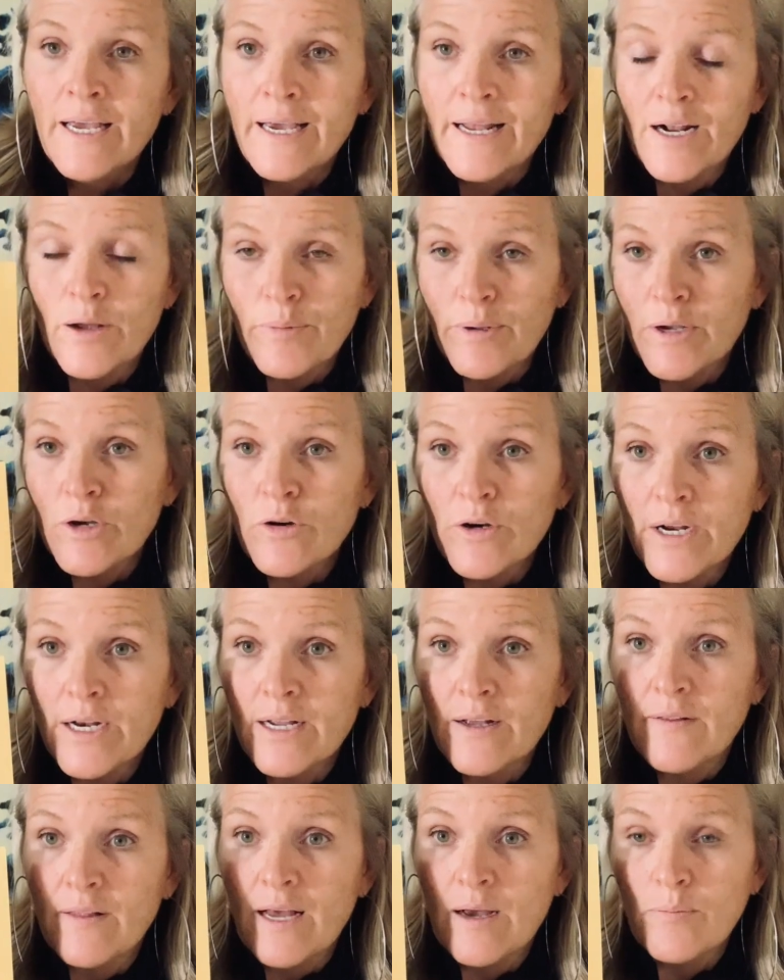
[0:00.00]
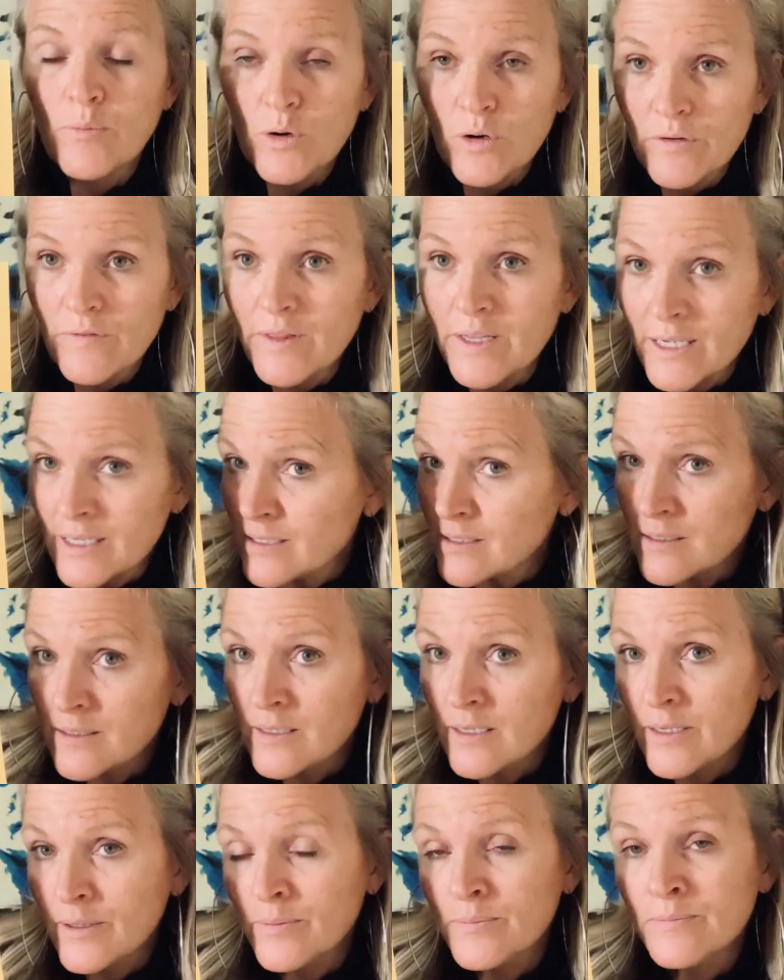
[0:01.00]
And I'll be creating a lot more of
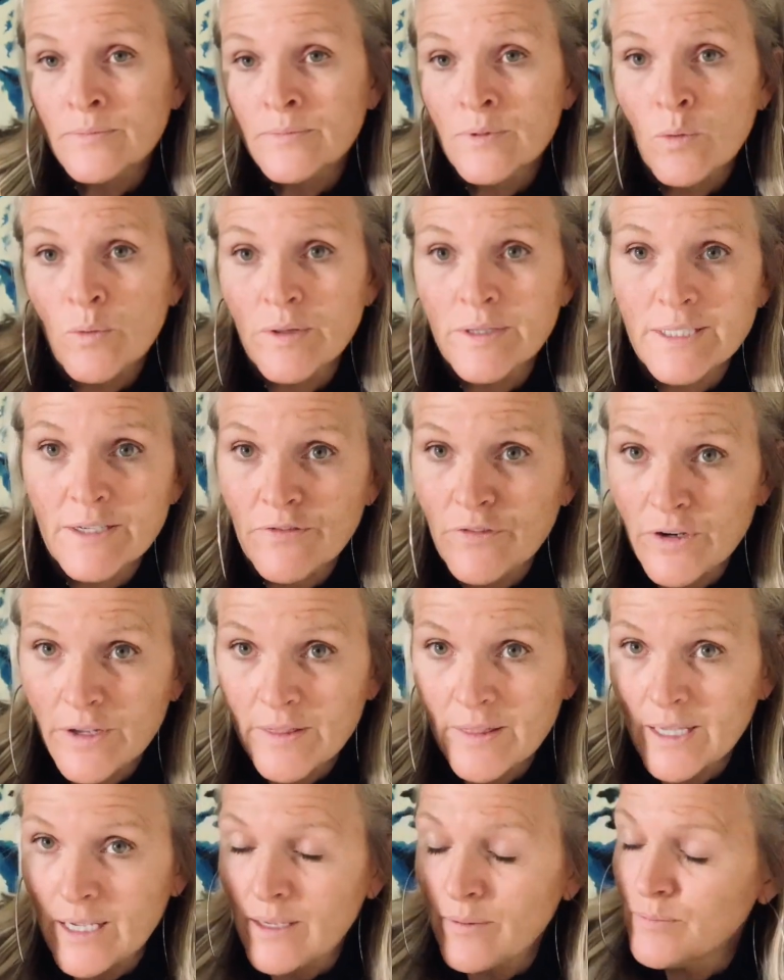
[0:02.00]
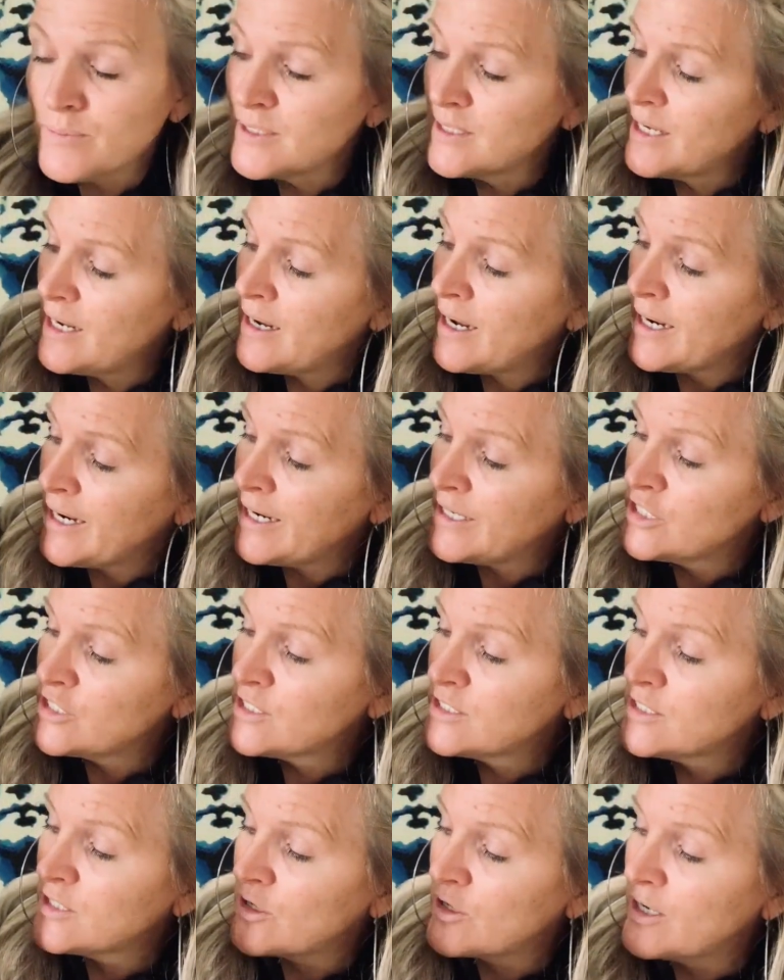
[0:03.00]
these with different themes. I, I
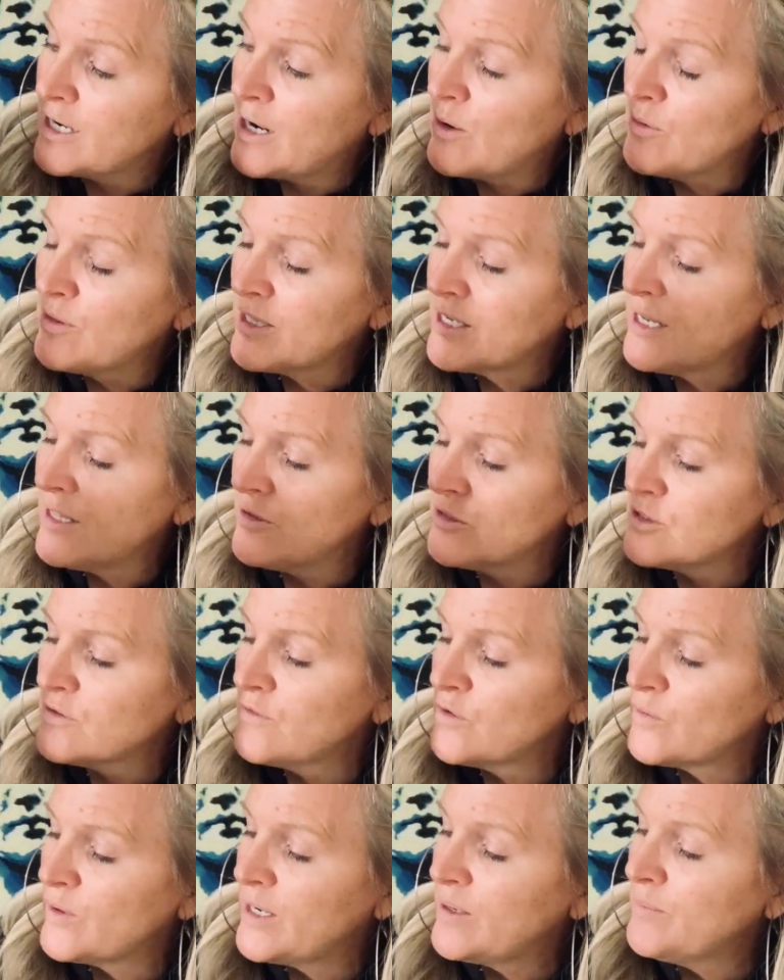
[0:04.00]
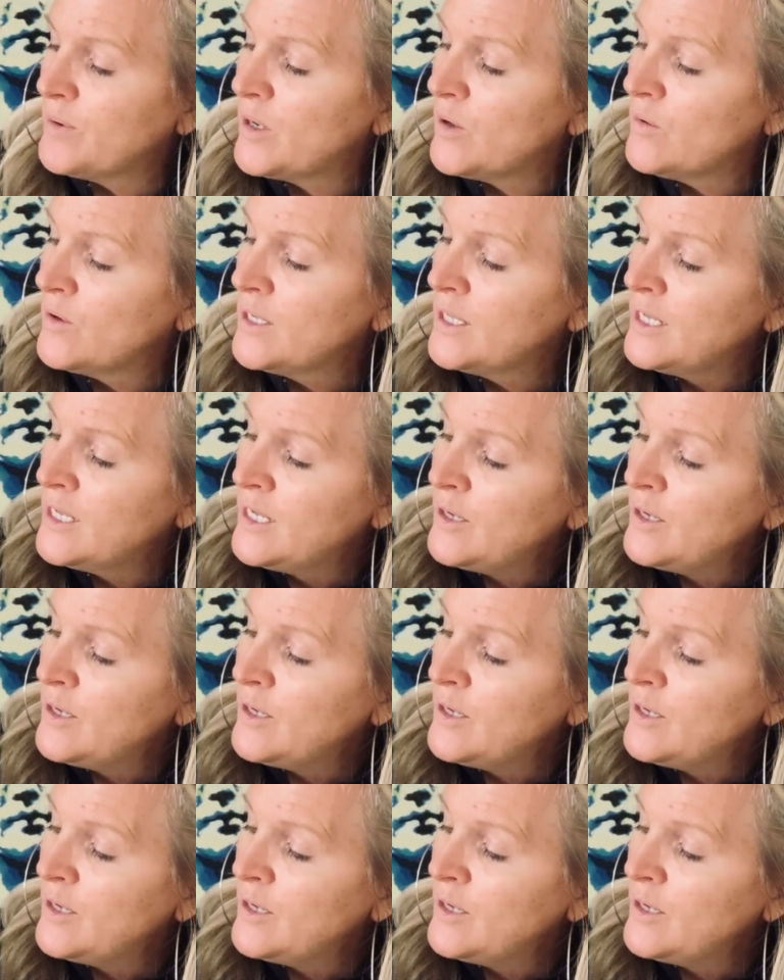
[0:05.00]
just started out with the colors of the rainbow.